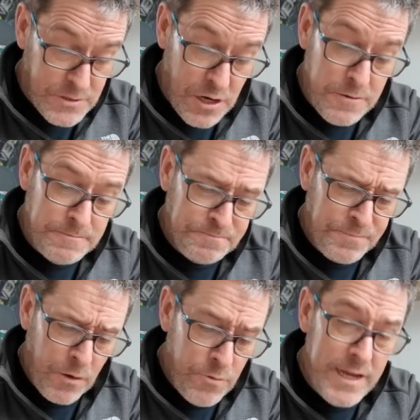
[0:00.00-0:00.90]
So
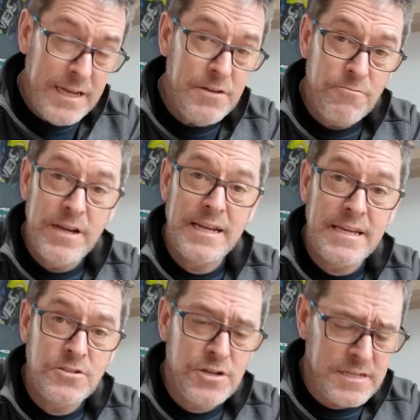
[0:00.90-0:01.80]
really, really
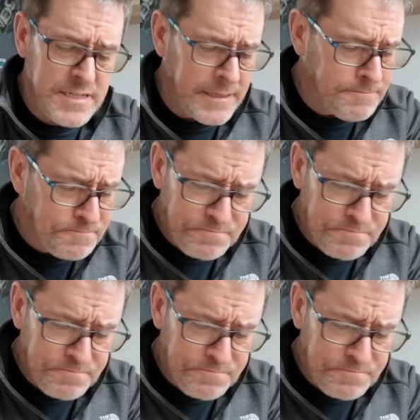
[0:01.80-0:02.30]
interesting.